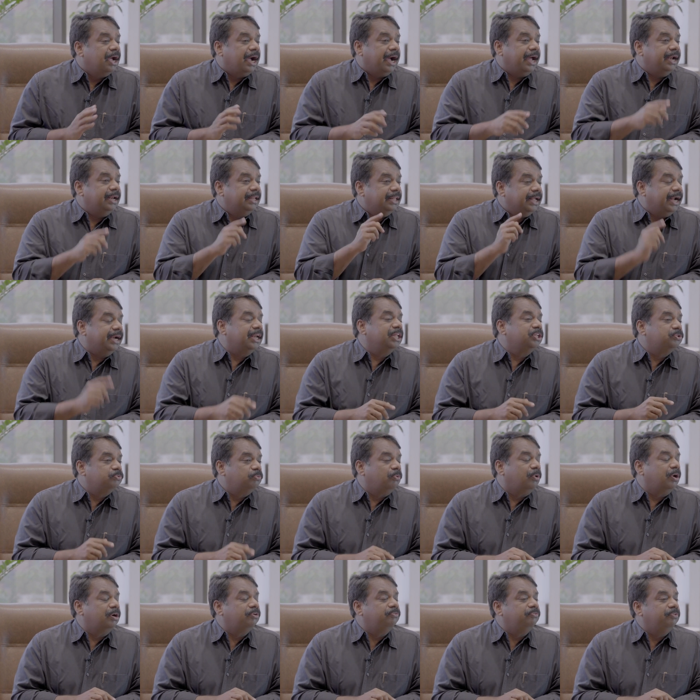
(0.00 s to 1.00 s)
and that is
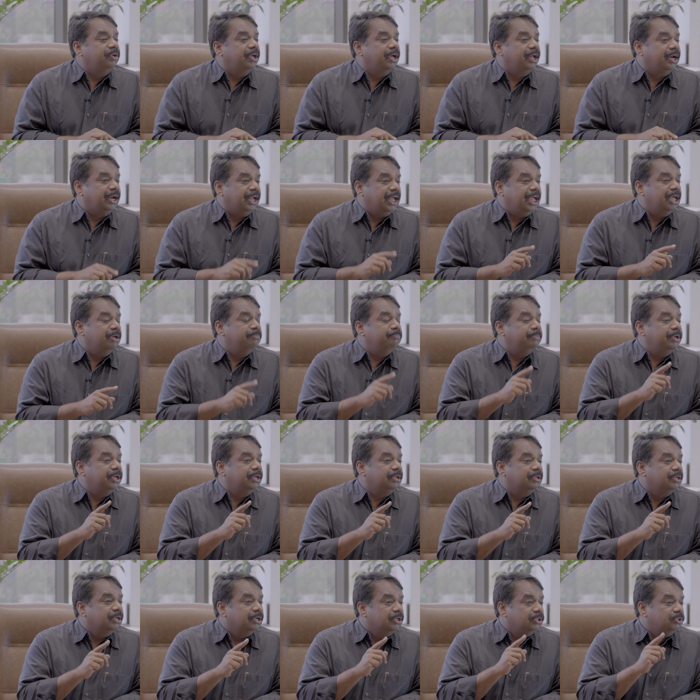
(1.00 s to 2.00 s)
what we are
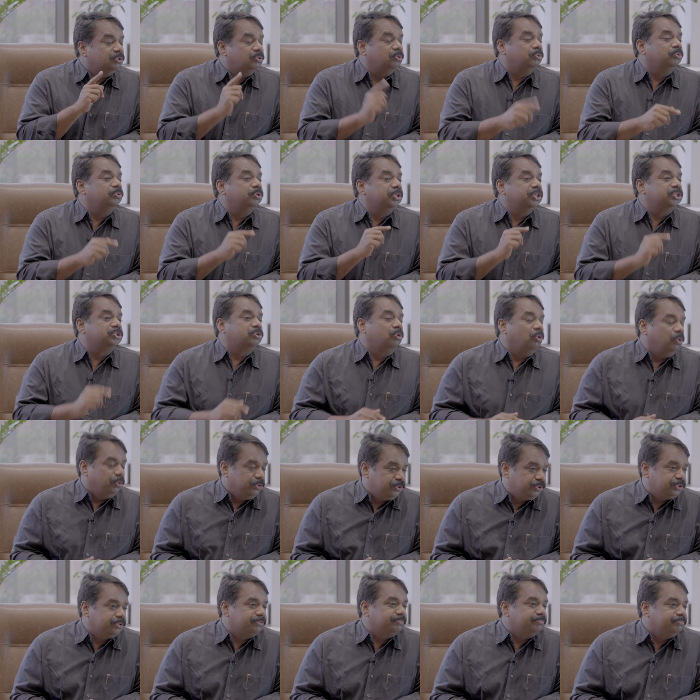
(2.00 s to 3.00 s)
aiming through this
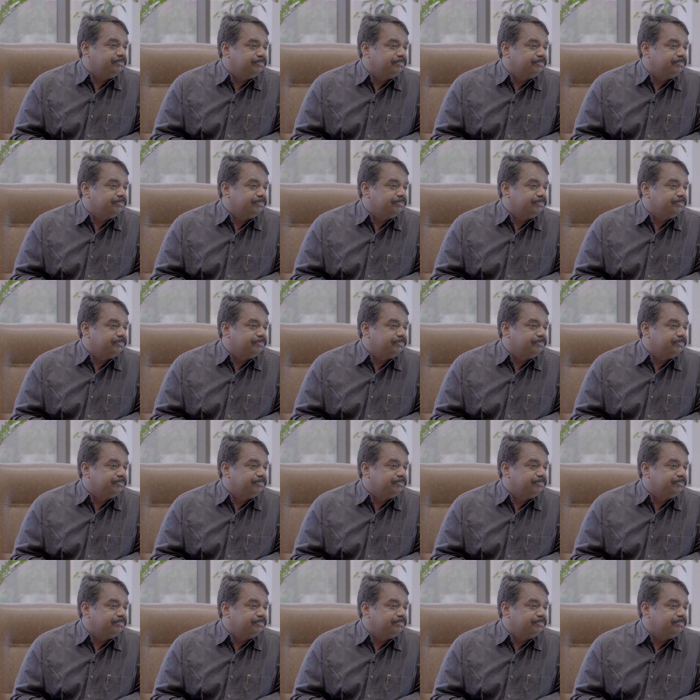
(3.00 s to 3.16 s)
course.